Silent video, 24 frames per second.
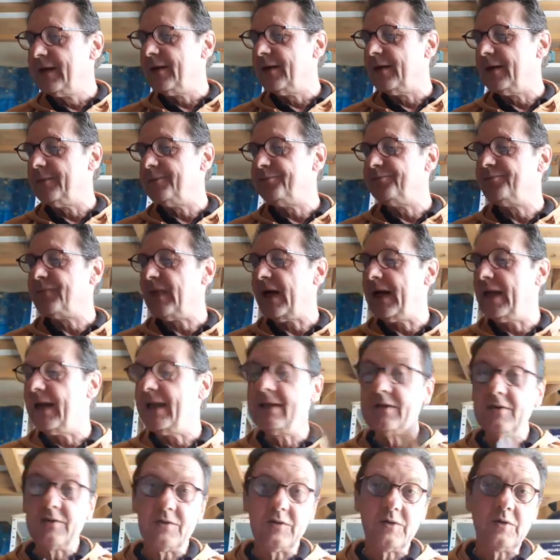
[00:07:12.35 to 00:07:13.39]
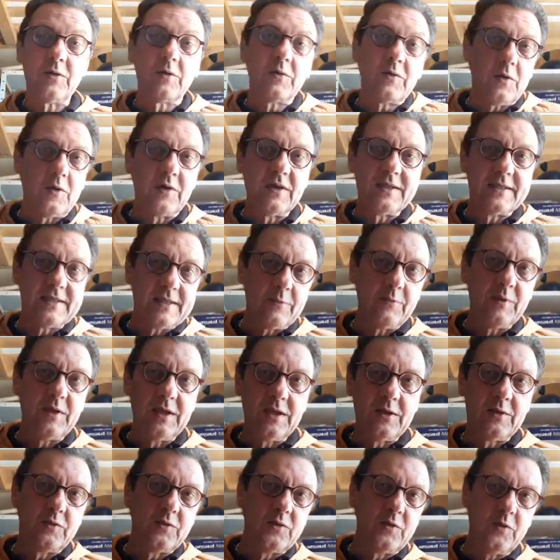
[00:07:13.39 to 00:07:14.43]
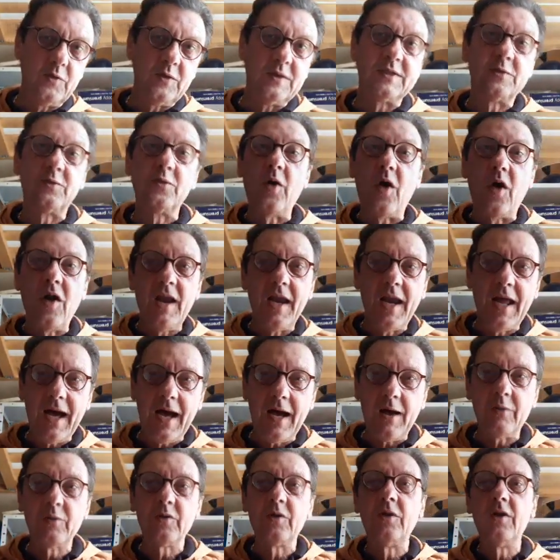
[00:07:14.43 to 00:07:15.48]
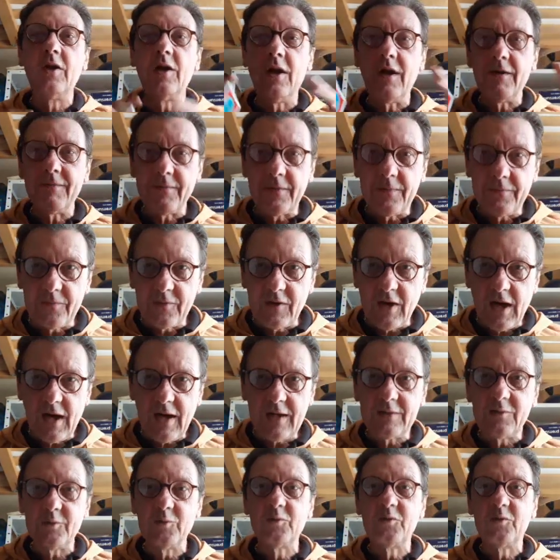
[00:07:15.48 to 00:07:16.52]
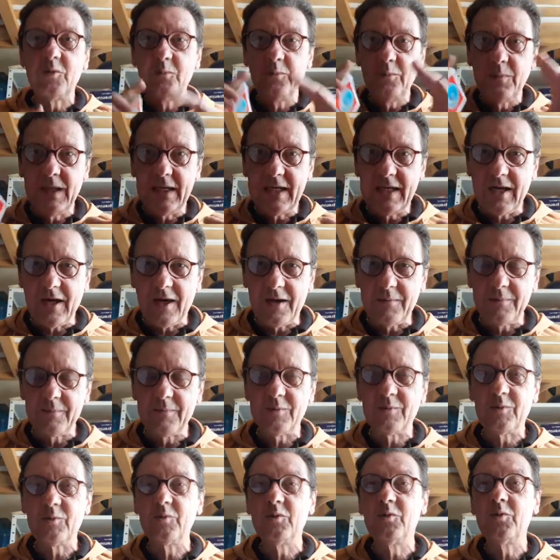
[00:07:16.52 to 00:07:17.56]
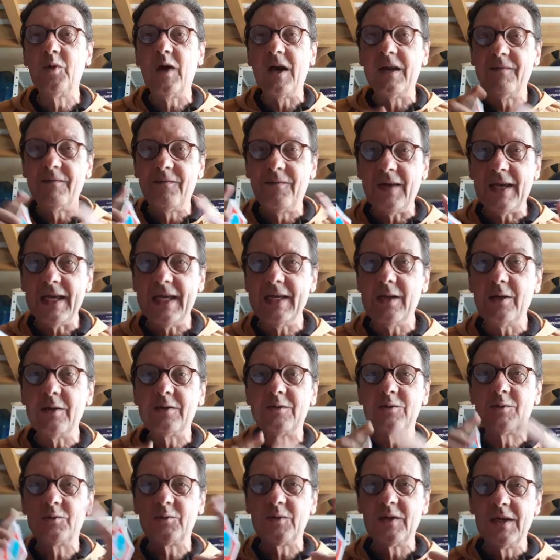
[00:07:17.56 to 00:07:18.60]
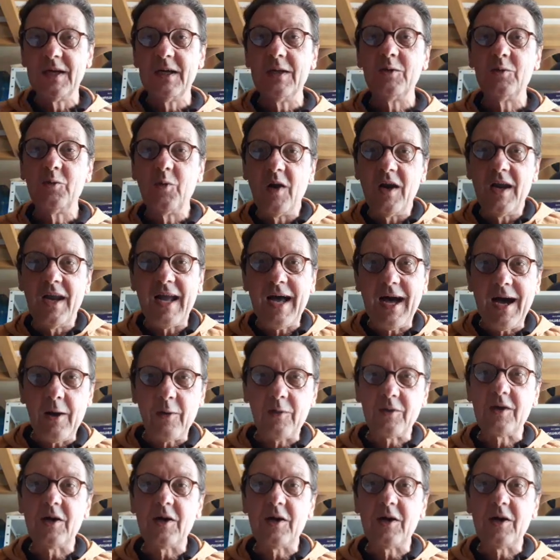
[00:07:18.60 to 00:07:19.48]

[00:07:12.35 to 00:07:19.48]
And the only thing we need to do is to allow the love of God to become, to invade us, to allow.